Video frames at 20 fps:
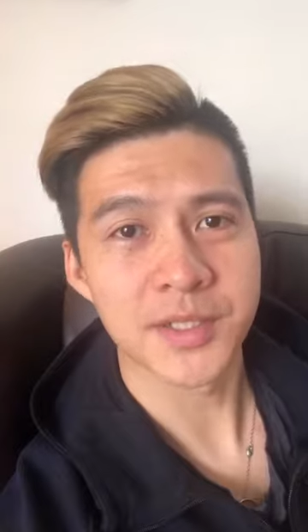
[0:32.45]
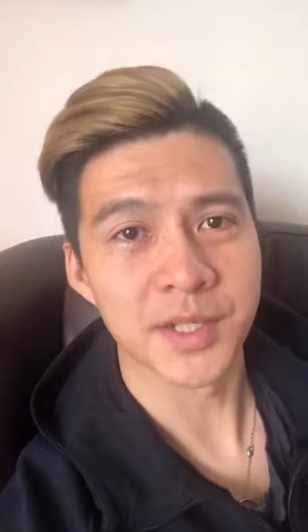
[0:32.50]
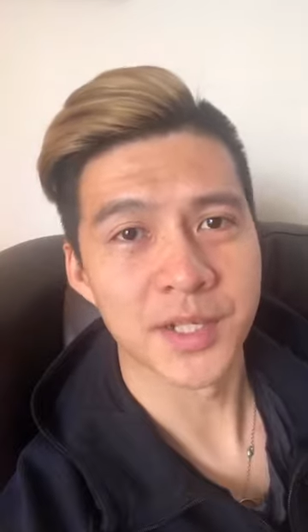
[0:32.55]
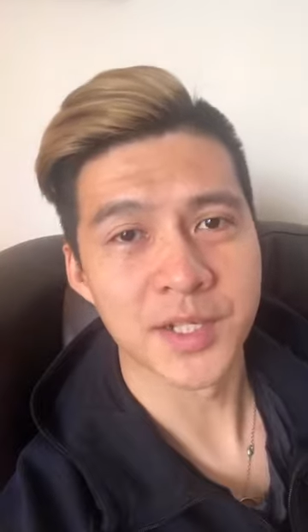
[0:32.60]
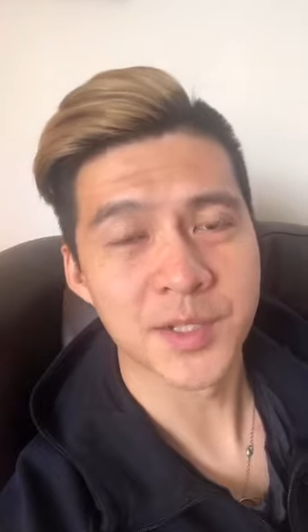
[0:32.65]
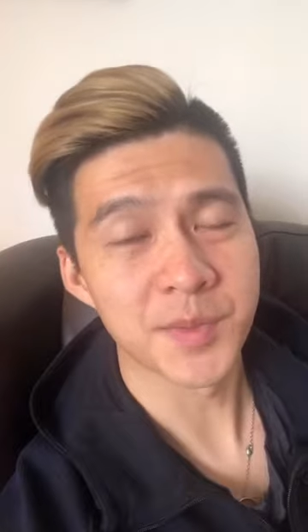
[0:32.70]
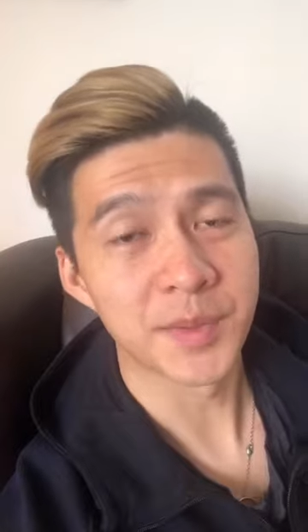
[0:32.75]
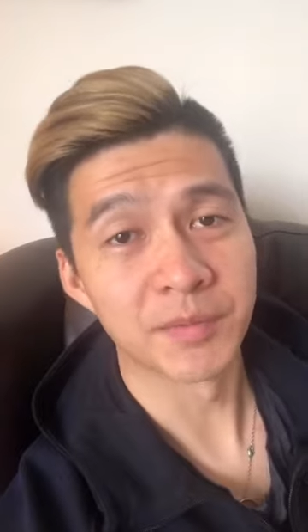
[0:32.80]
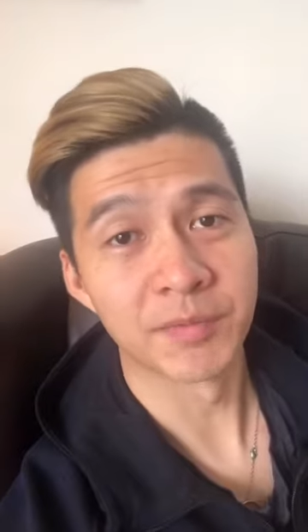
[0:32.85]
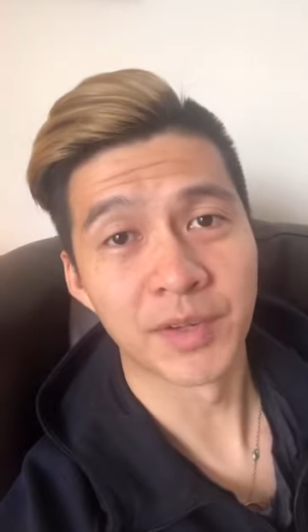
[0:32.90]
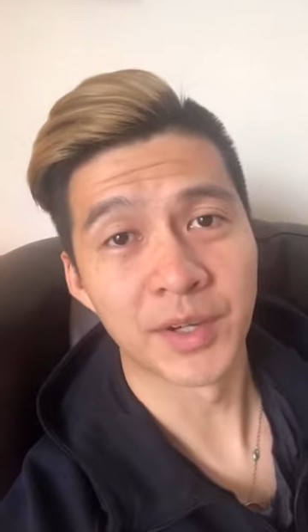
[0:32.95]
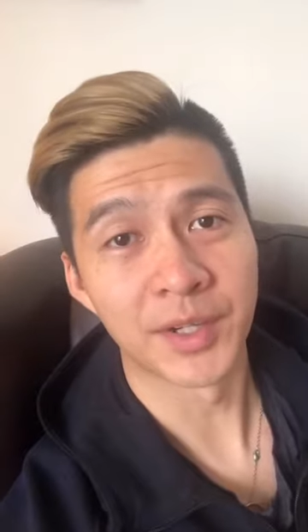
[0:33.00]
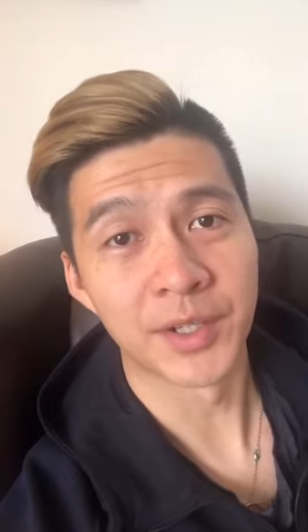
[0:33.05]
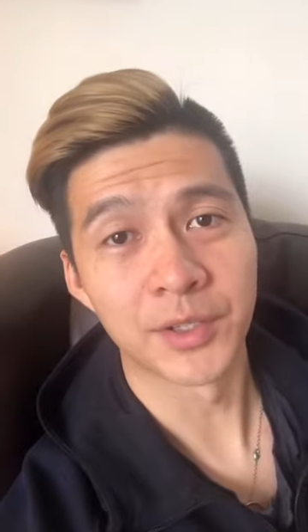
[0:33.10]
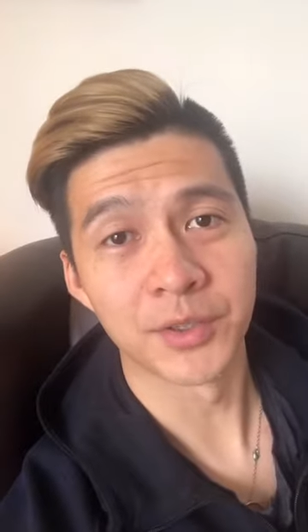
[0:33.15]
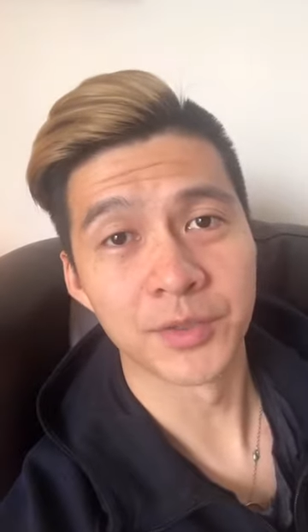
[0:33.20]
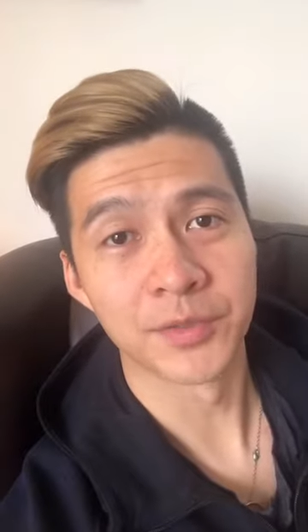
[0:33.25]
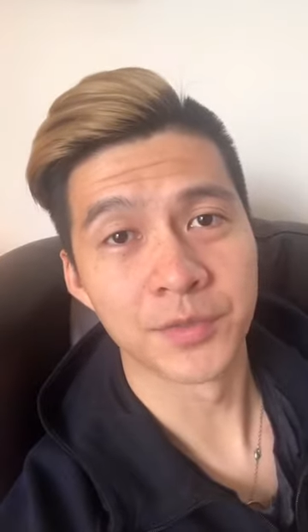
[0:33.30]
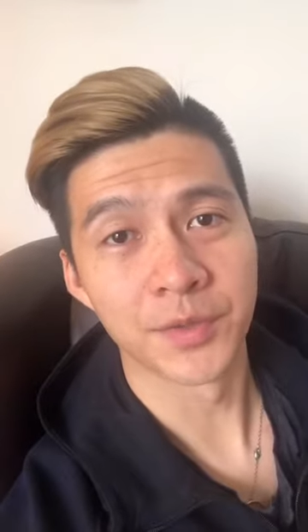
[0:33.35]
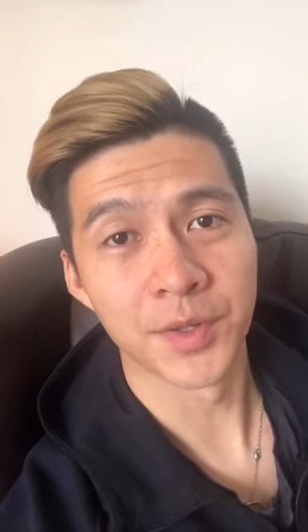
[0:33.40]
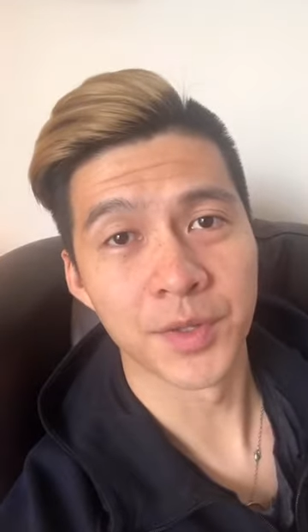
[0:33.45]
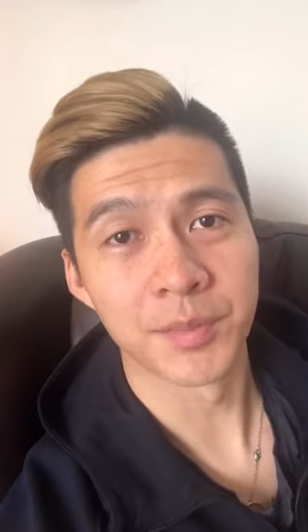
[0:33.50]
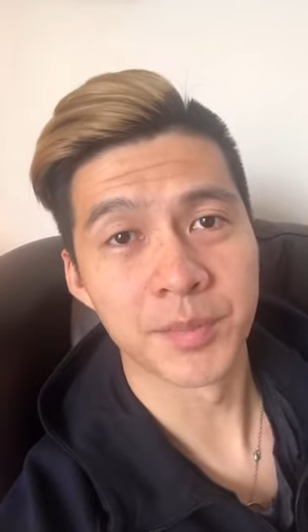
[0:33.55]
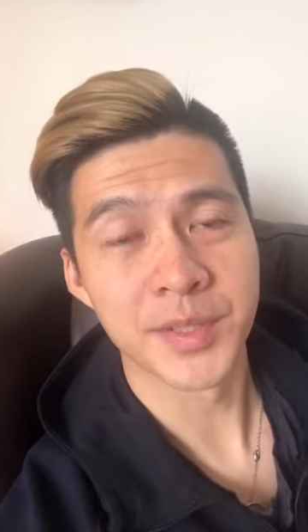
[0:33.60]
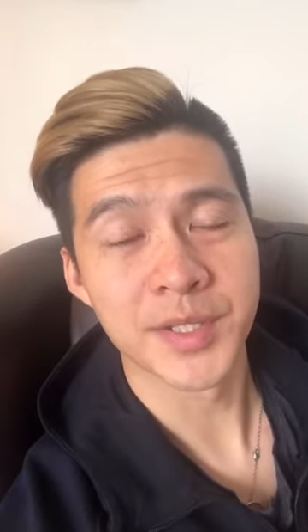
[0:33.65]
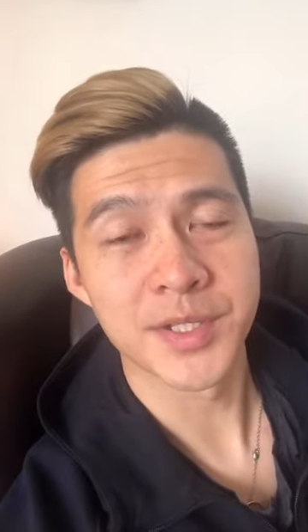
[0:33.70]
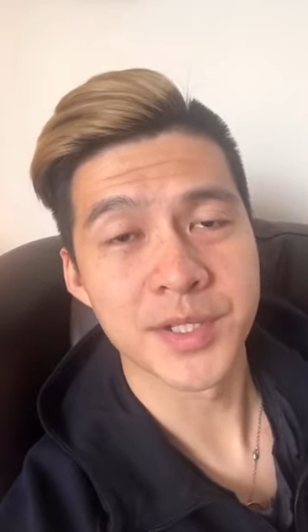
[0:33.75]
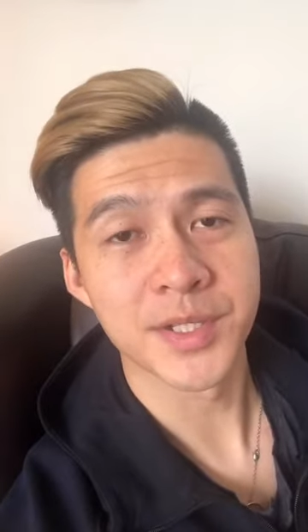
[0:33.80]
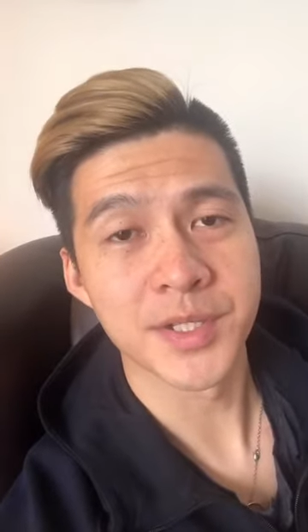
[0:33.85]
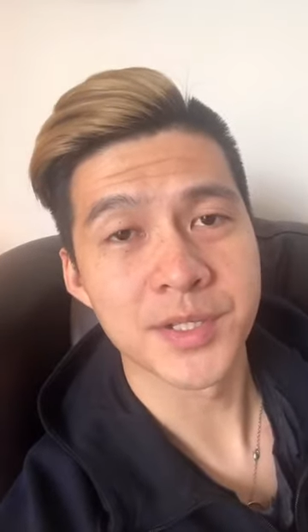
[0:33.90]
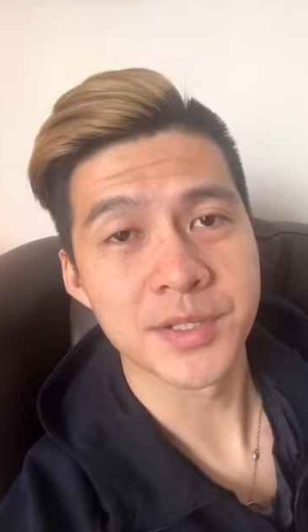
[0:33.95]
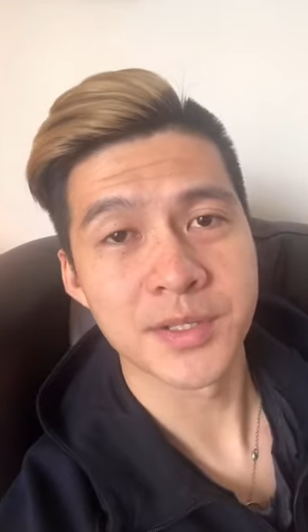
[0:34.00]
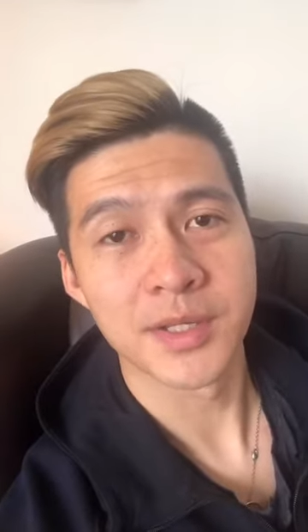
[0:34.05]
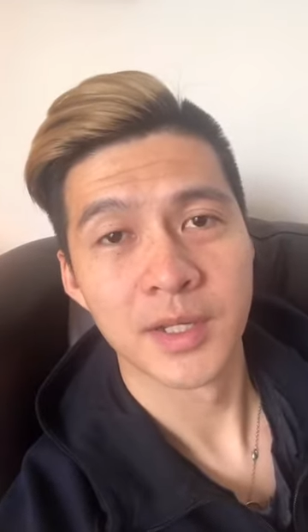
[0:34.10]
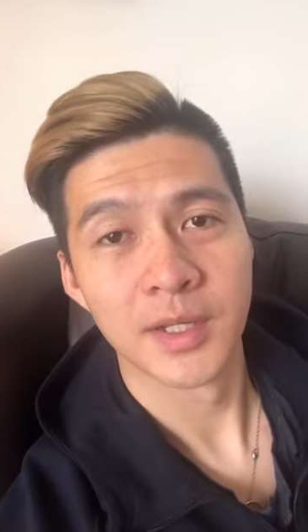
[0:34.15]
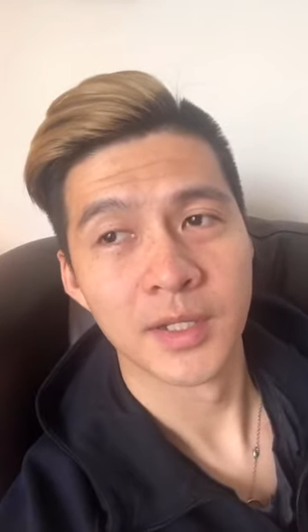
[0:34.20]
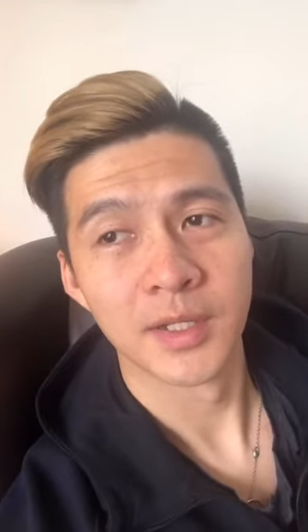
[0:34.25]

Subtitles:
and it's been very good for the business.